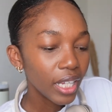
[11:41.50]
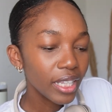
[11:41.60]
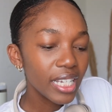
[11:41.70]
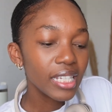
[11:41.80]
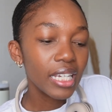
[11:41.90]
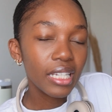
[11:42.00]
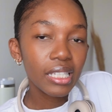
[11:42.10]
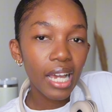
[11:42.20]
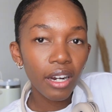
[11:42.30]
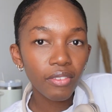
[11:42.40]
this is
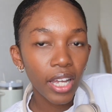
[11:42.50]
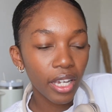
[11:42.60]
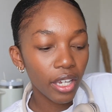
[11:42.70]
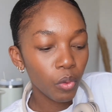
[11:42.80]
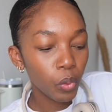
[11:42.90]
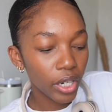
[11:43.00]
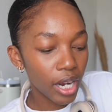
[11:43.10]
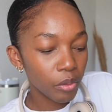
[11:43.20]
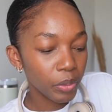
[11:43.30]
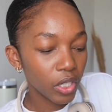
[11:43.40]
kind of like a hit
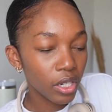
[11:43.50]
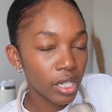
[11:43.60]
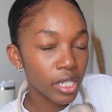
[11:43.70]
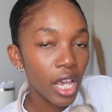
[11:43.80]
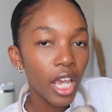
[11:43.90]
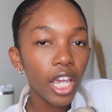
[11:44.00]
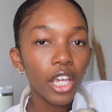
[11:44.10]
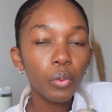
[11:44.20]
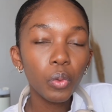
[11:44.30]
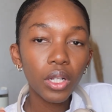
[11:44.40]
workout because
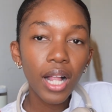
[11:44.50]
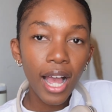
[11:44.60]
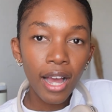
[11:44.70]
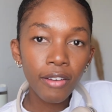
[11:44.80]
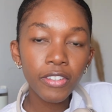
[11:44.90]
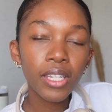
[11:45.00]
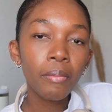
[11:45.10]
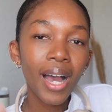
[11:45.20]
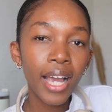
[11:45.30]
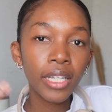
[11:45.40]
it will have some
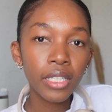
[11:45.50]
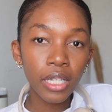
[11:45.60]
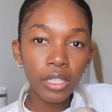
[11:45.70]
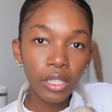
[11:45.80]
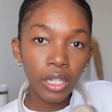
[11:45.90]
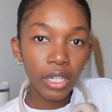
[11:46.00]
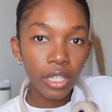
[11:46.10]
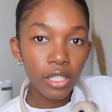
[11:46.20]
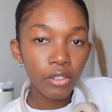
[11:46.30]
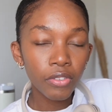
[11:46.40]
high intensity
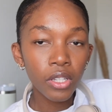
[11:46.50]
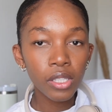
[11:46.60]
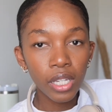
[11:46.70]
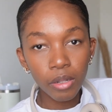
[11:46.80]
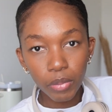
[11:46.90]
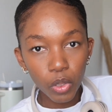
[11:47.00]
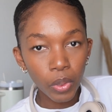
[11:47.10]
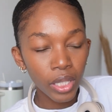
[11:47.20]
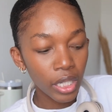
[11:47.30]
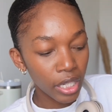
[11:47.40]
intervals in
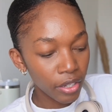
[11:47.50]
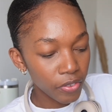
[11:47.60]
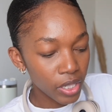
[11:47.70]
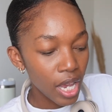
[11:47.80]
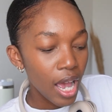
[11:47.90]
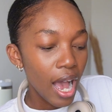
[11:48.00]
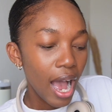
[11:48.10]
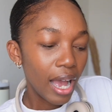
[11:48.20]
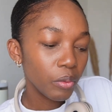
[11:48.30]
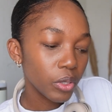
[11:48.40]
between the lifts.
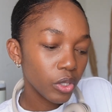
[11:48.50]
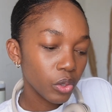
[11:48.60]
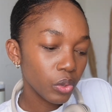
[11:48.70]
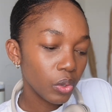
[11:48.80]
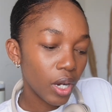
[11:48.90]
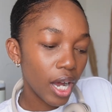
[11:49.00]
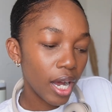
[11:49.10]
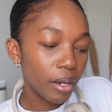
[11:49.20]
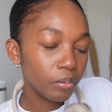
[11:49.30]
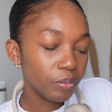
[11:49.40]
I will do
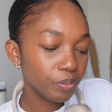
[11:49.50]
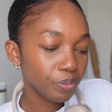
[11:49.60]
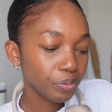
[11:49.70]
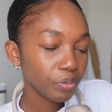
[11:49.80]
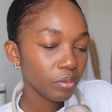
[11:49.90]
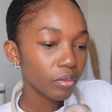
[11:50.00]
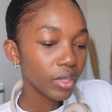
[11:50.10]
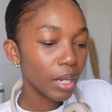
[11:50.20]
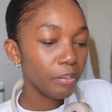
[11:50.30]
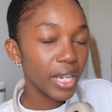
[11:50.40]

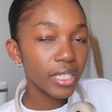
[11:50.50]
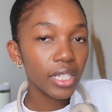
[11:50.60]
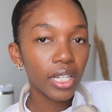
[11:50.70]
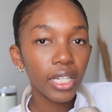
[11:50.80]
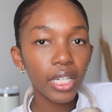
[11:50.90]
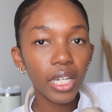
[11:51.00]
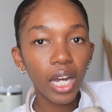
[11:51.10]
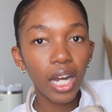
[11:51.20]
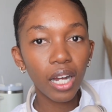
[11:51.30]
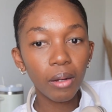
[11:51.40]
basically
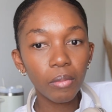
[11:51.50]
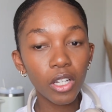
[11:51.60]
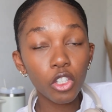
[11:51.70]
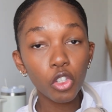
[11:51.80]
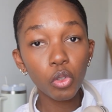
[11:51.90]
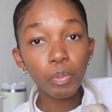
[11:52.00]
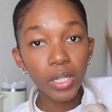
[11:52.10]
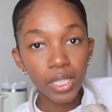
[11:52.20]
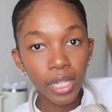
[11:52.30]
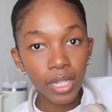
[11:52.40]
a
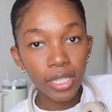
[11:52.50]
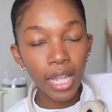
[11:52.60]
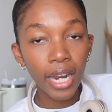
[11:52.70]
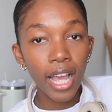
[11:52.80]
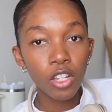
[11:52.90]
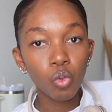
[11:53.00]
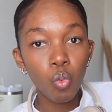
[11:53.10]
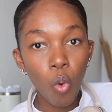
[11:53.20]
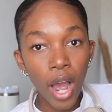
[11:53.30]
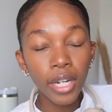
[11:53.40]
superset that has
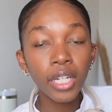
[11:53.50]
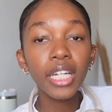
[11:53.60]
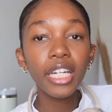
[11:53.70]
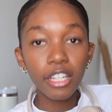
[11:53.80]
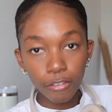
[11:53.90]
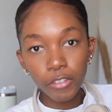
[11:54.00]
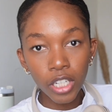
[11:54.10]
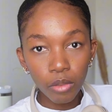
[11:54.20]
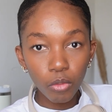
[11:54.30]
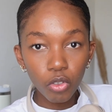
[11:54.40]
one
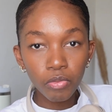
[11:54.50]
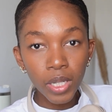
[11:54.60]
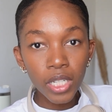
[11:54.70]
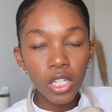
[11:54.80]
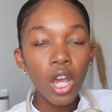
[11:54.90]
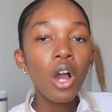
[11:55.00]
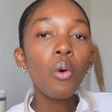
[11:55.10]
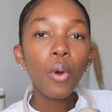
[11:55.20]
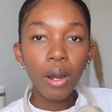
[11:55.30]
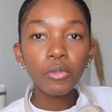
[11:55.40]
lifting movement
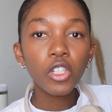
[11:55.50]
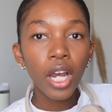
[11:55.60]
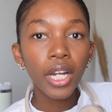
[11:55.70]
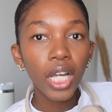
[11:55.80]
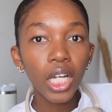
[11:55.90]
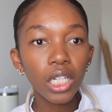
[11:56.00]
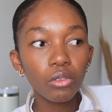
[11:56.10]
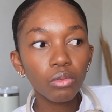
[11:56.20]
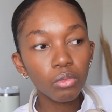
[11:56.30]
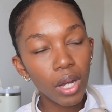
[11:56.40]
where I'm trying to,
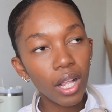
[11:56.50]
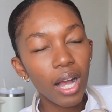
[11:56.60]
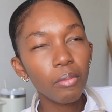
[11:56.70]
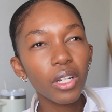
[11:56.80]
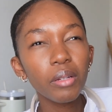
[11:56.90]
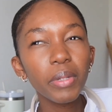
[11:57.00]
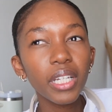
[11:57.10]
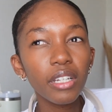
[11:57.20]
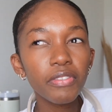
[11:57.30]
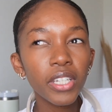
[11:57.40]
well, I'm going to be
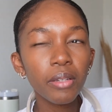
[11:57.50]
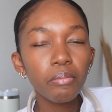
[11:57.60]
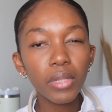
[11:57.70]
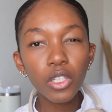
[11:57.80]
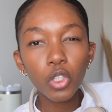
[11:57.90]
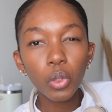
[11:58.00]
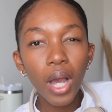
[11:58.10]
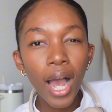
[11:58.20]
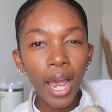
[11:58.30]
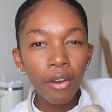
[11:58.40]
lifting mid to
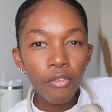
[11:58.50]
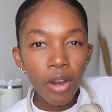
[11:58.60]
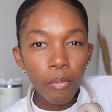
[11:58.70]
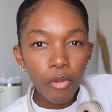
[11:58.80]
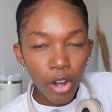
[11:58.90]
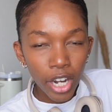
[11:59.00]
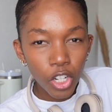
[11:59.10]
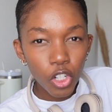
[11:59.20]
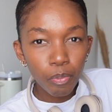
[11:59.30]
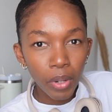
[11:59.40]
high rep
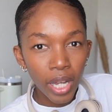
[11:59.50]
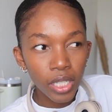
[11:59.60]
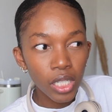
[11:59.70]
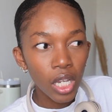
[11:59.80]
range, but